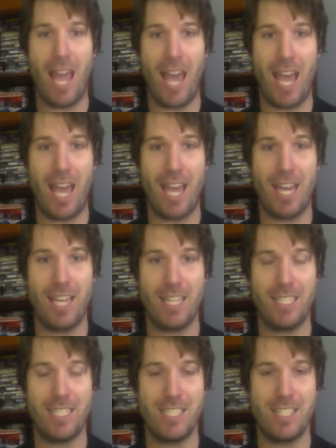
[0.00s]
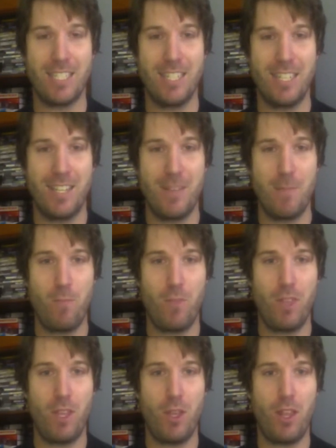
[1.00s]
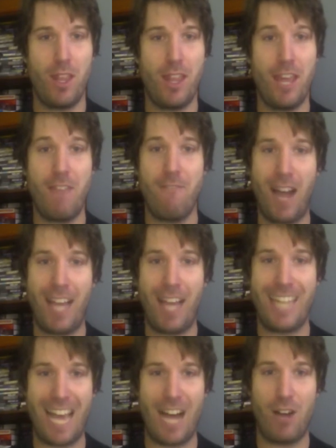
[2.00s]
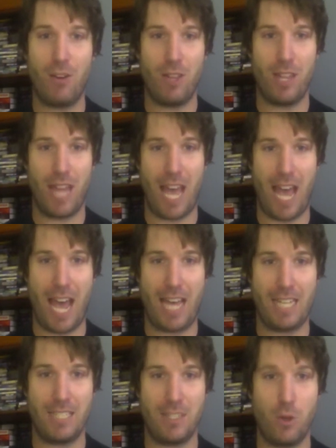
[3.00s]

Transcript: And they find out that,